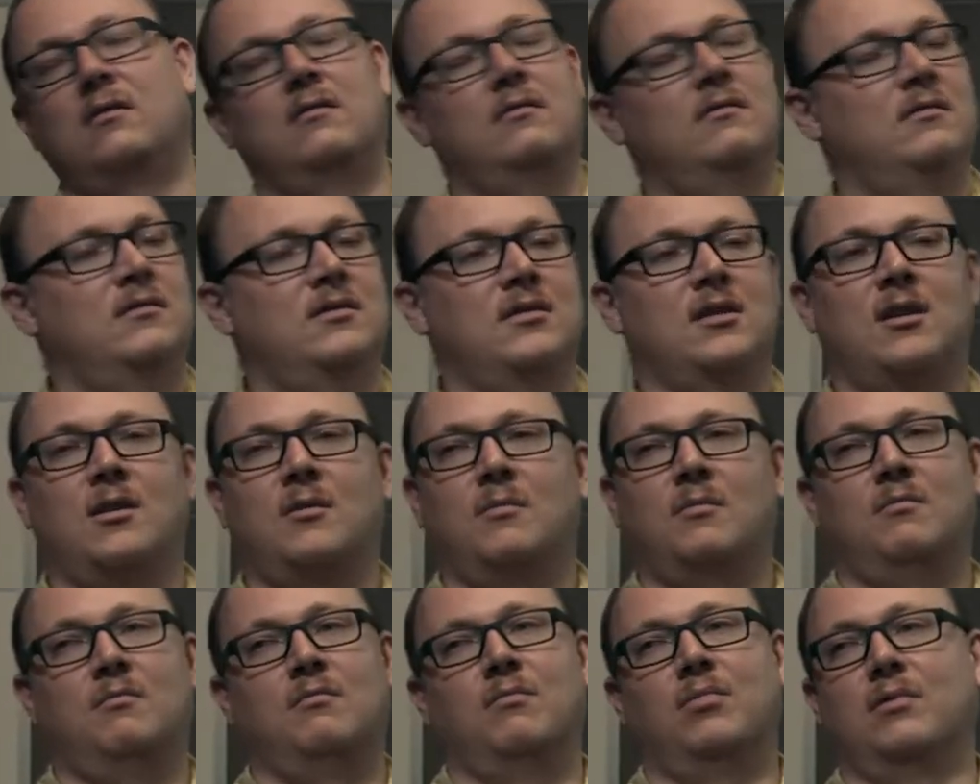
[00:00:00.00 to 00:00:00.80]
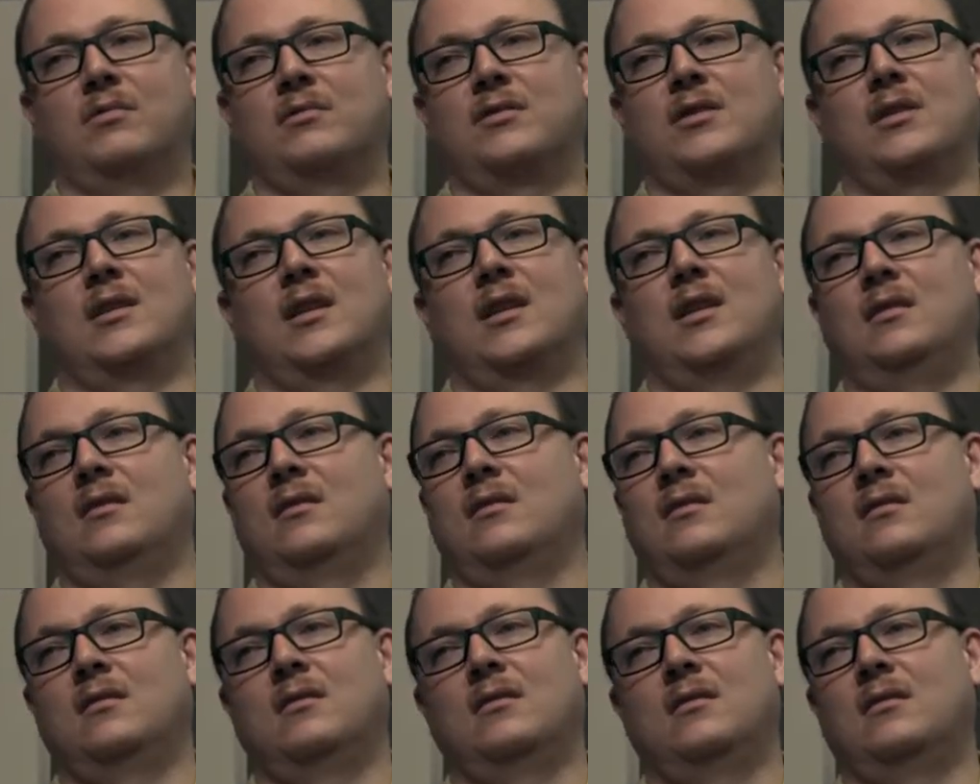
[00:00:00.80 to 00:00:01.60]
It's all bullshit.
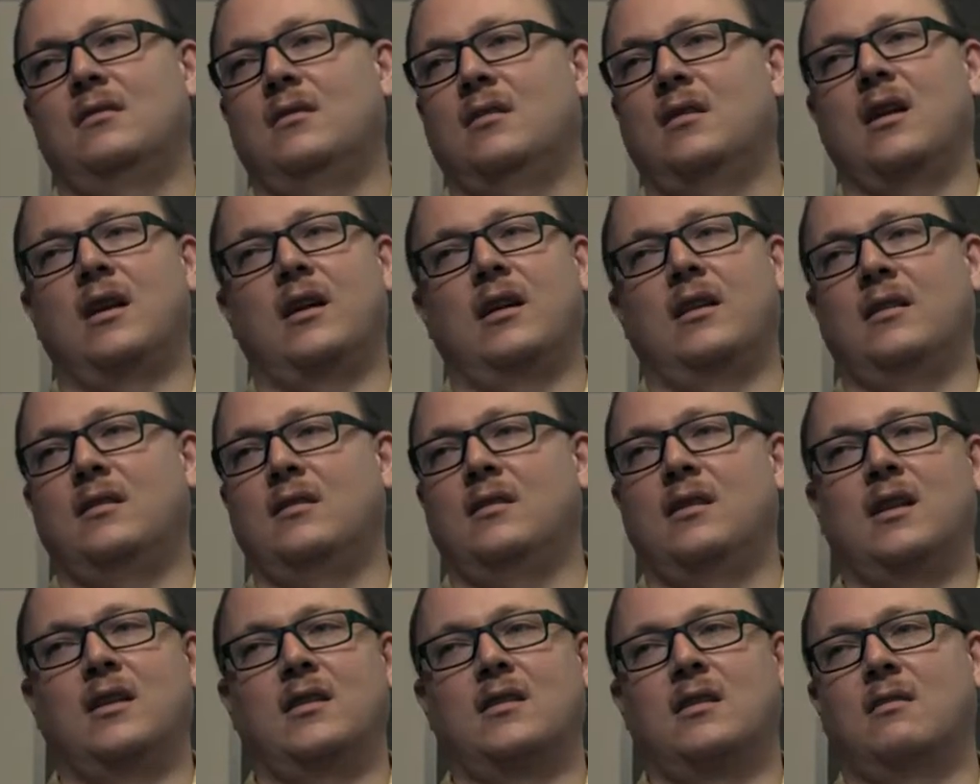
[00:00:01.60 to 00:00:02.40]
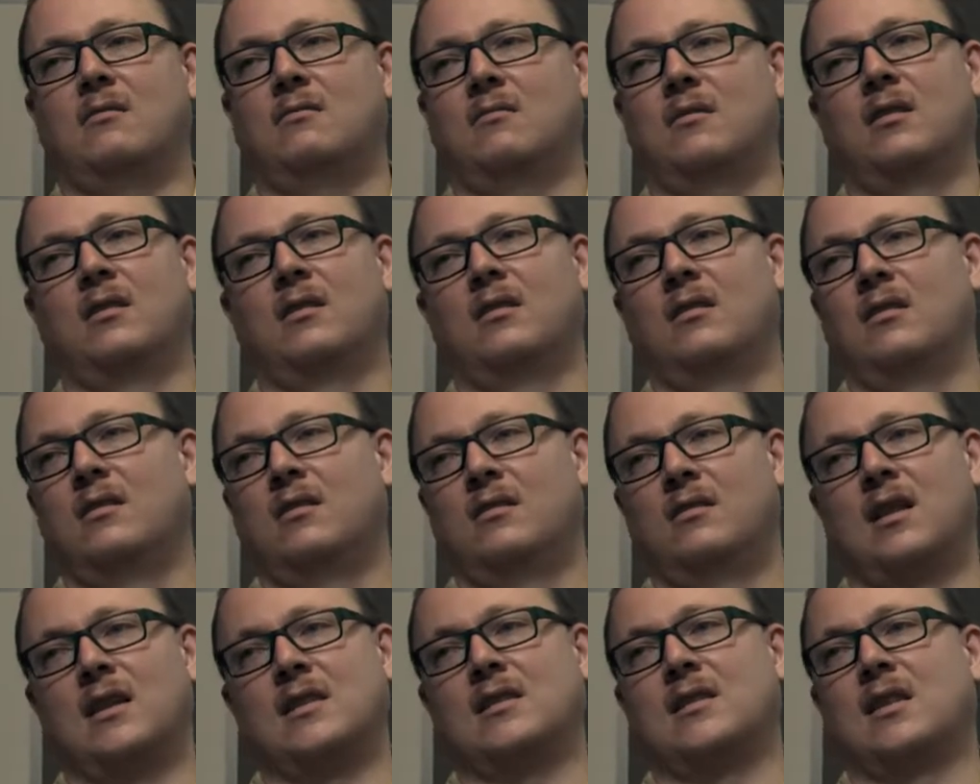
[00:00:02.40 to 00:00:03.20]
They, they don't.
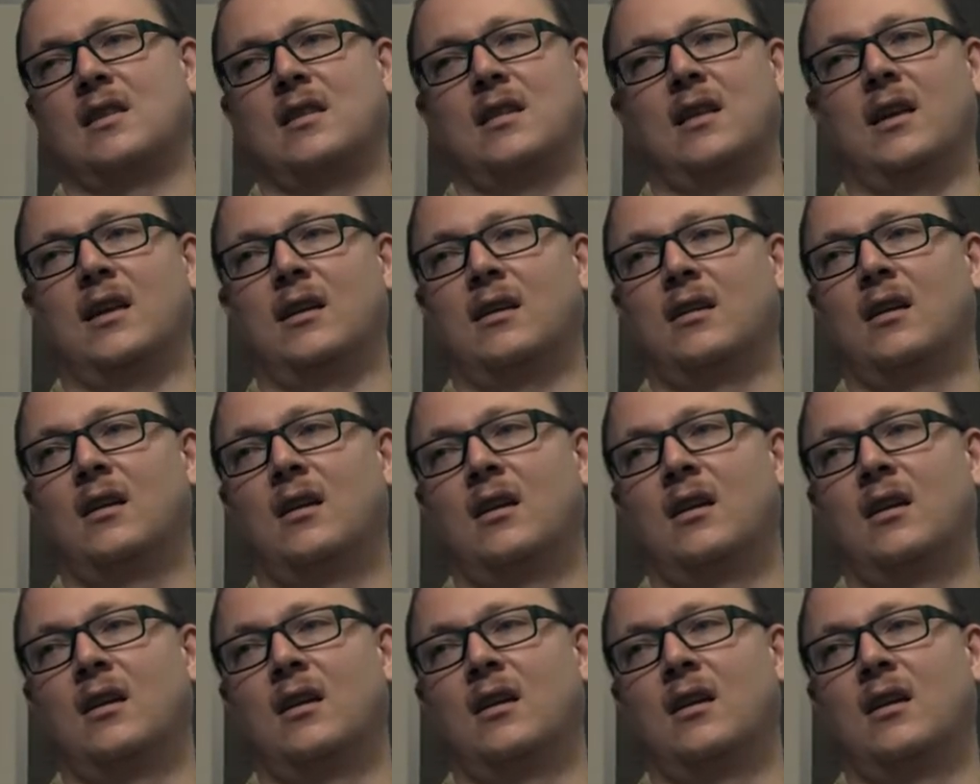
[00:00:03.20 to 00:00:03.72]
That's the thing.